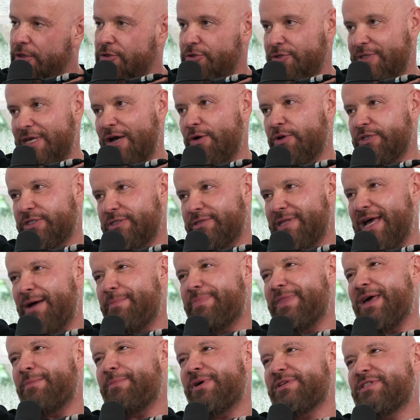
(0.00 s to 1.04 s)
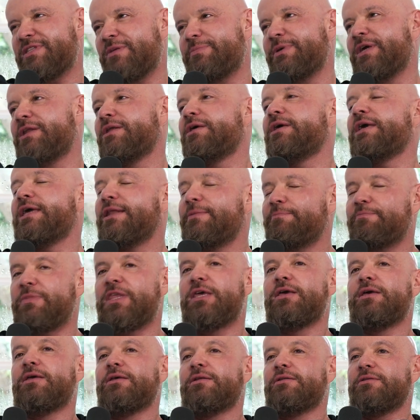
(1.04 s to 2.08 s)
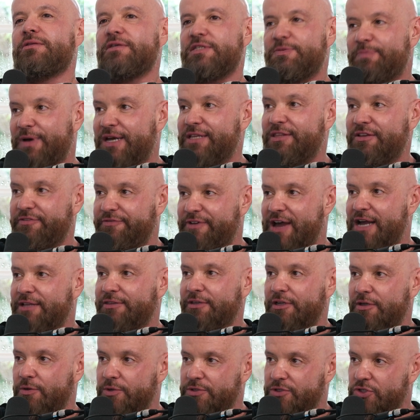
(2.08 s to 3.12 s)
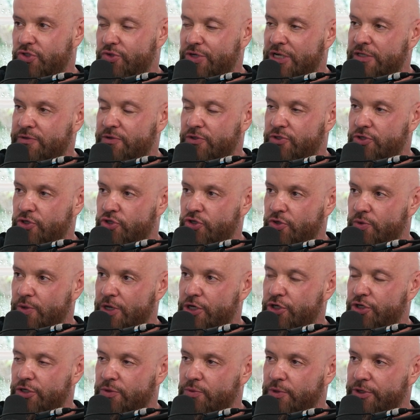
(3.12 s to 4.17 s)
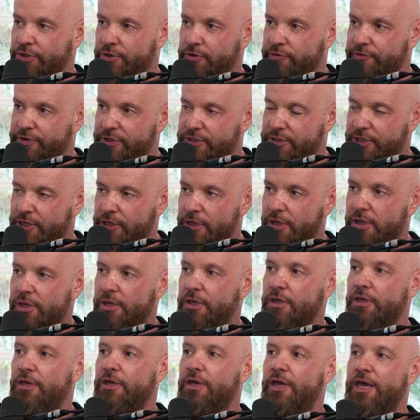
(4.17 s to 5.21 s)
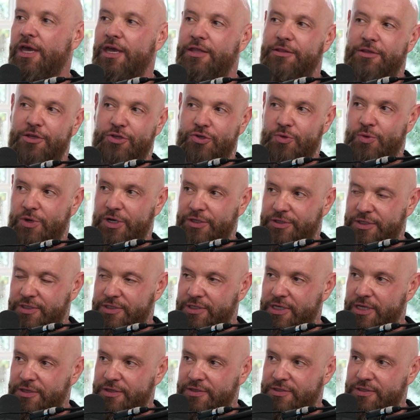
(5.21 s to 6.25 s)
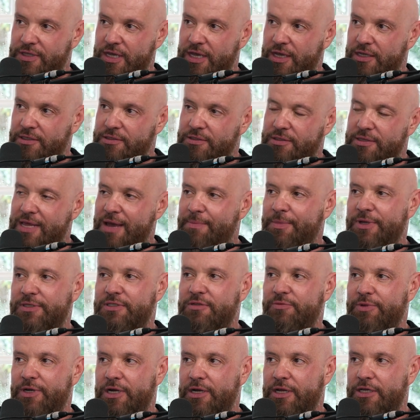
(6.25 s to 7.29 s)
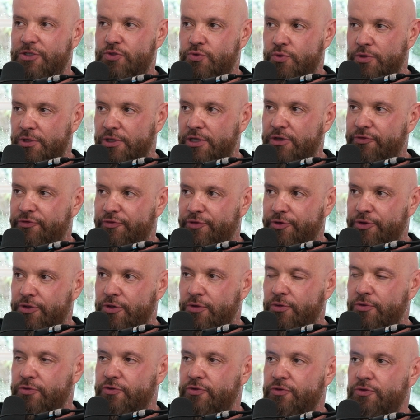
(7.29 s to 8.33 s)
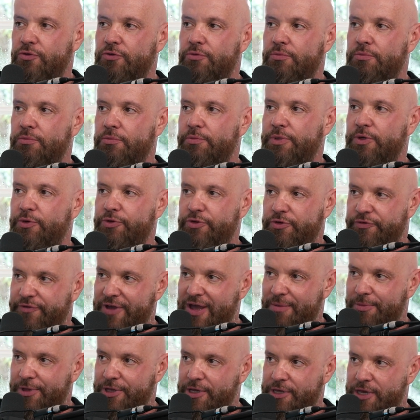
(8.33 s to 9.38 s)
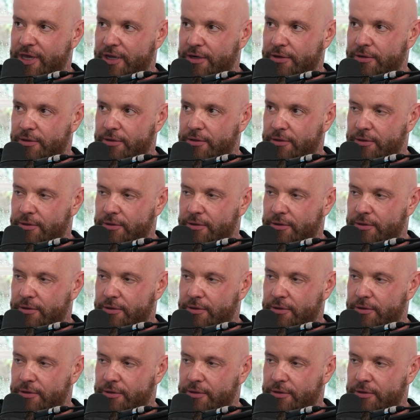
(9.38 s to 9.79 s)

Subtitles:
So that must have been despite the fact that it was a stressful situation with your visa and that you wanted to stay in the States, that must have been a nice relief for you to be with your family again.